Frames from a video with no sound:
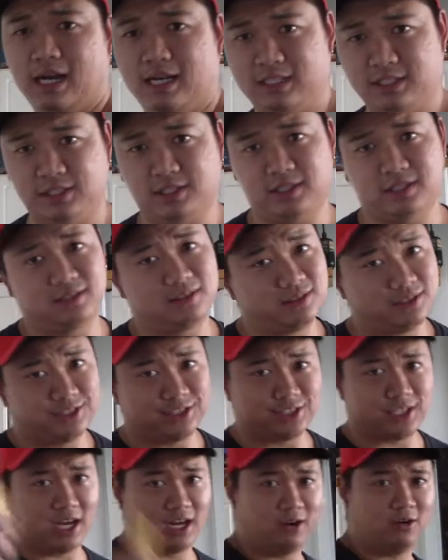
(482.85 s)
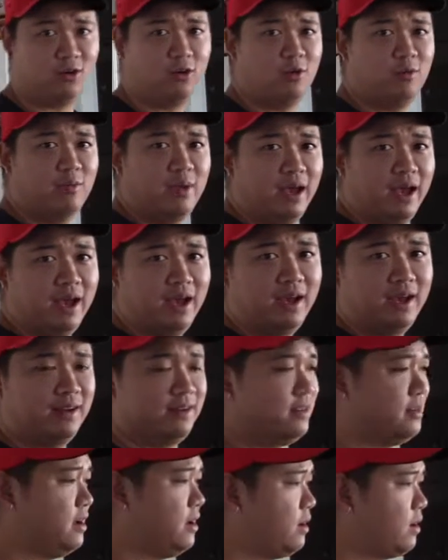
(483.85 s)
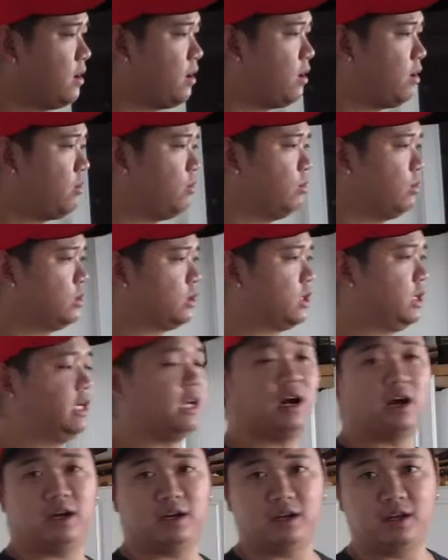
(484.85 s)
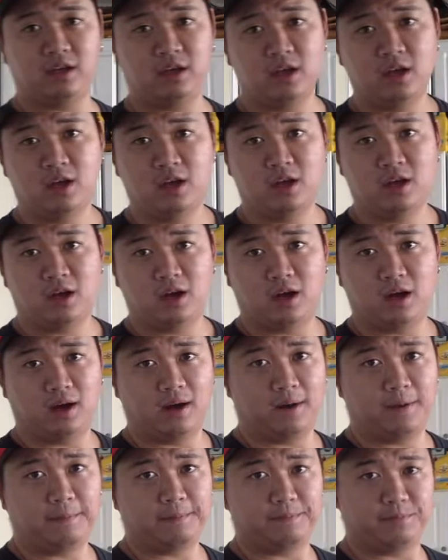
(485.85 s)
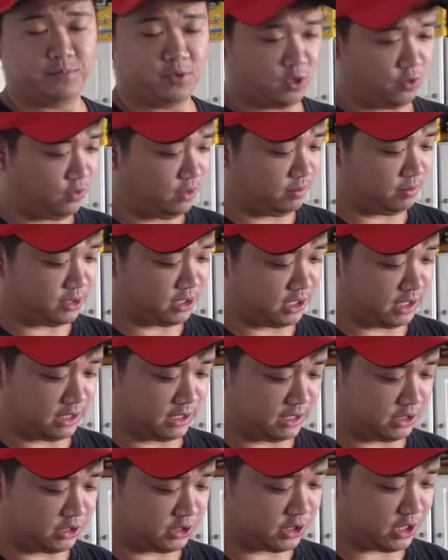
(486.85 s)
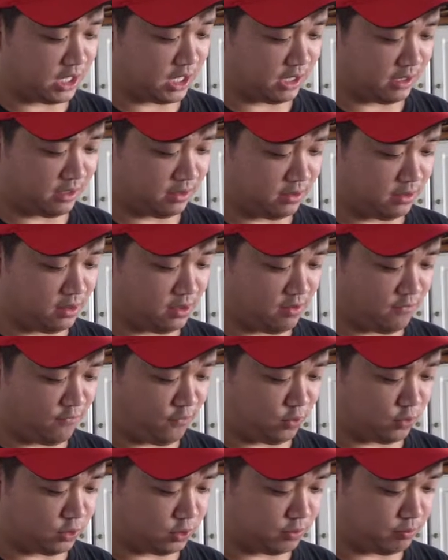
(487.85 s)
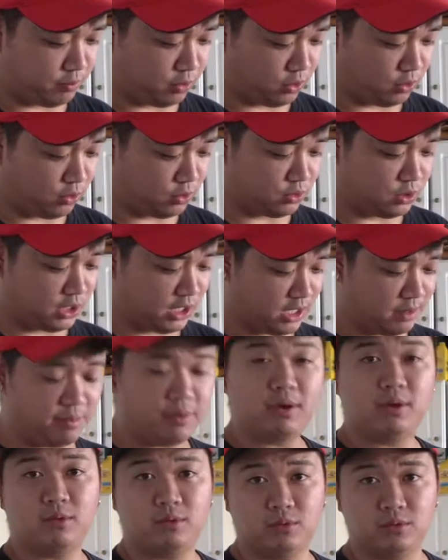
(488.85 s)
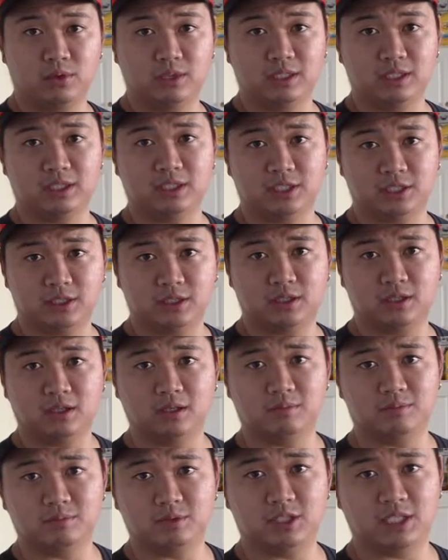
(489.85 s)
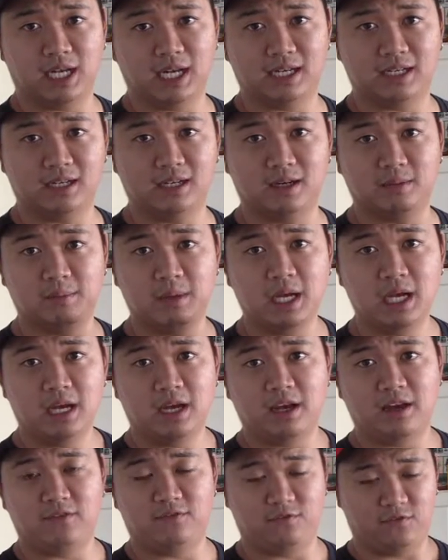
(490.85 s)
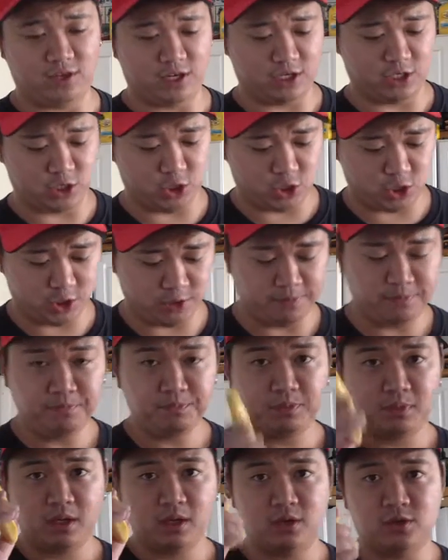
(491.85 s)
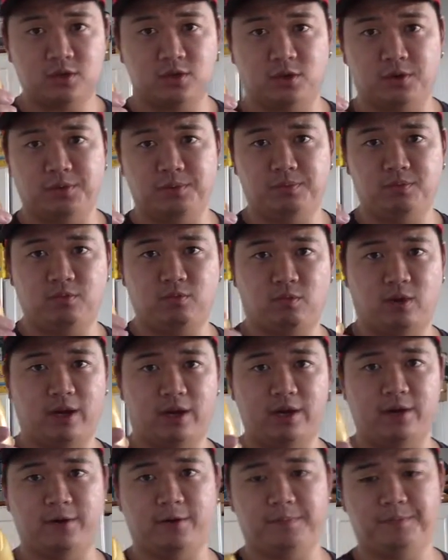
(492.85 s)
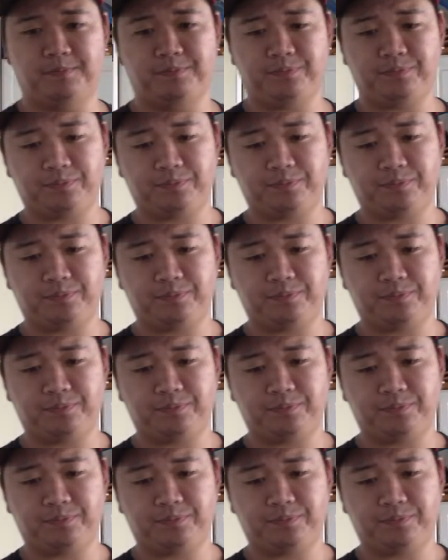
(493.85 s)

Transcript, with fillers: Guys, just got home and working on um, the grips and I just got the first prototype really just um, sanded up and finished. So right here.